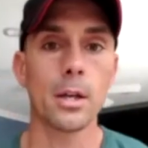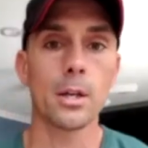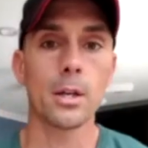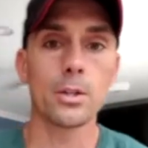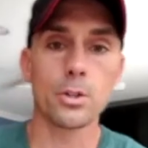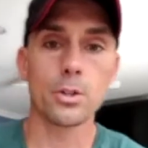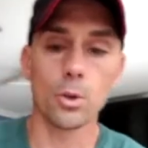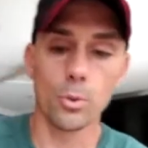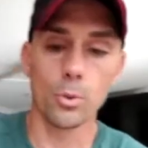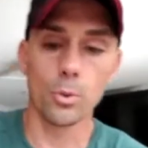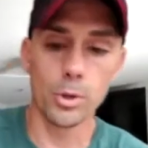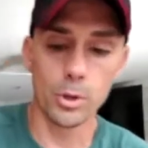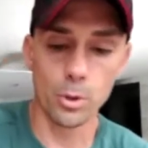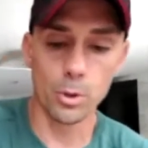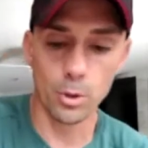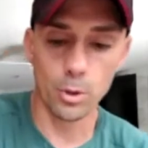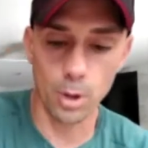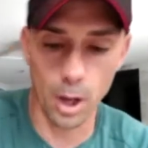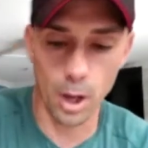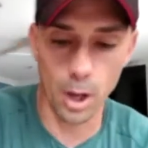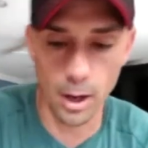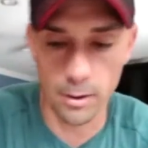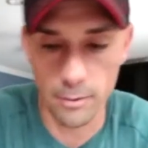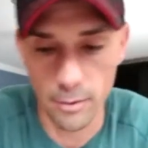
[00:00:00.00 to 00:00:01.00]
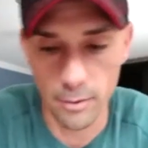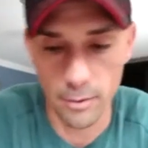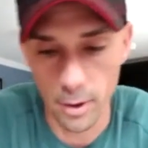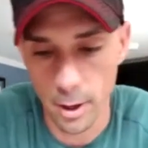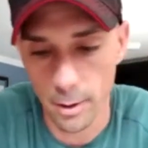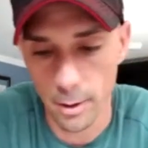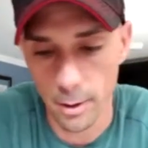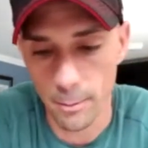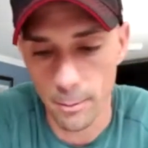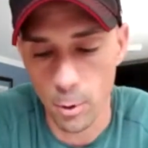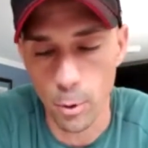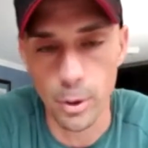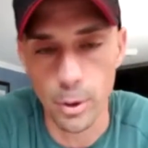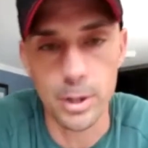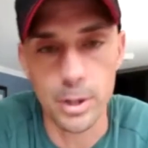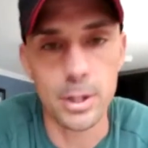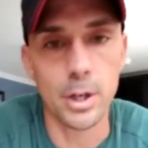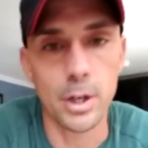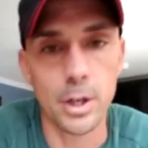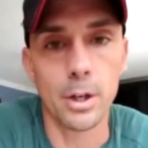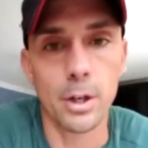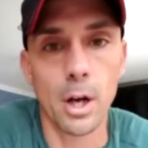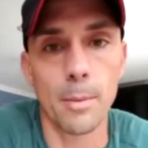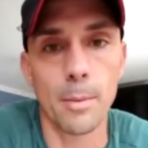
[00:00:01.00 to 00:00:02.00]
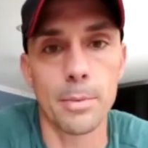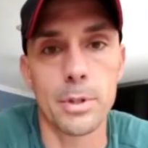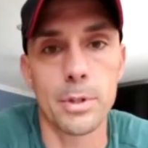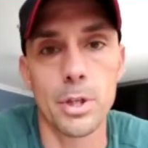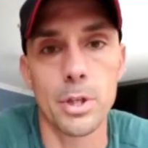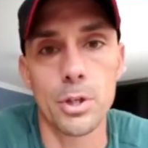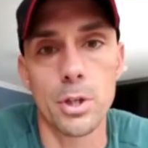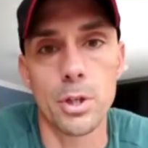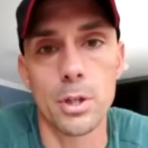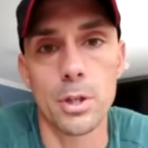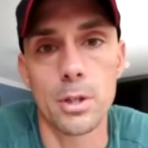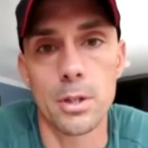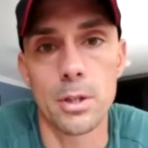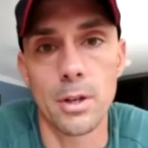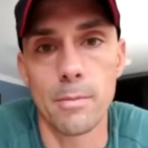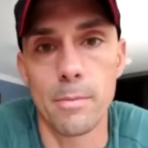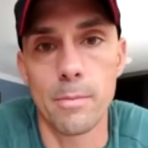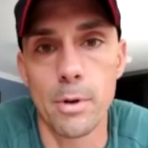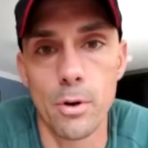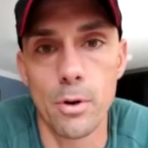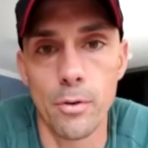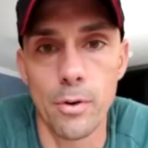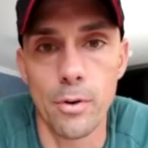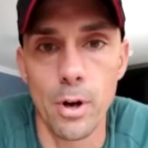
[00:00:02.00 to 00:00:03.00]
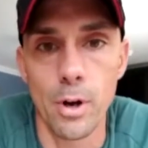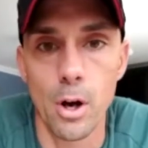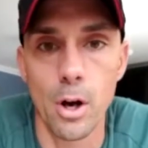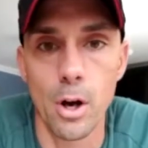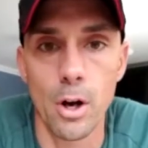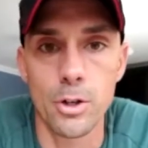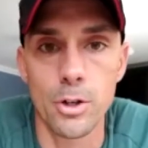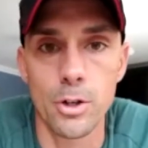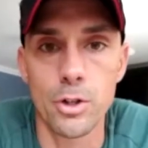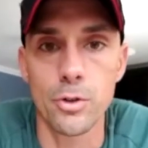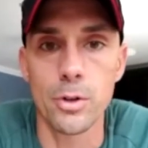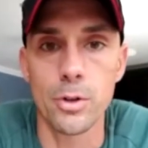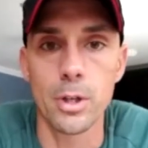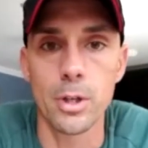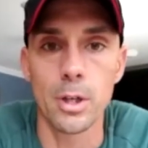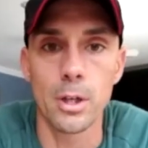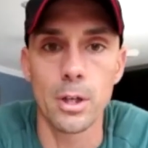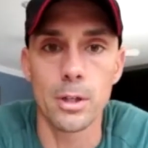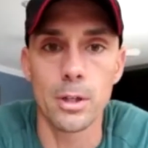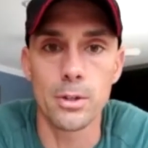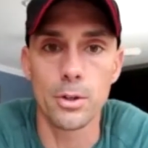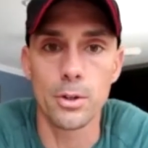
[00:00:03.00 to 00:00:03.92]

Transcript: so we do a lot of orienteering competitions. I've been over to Austria to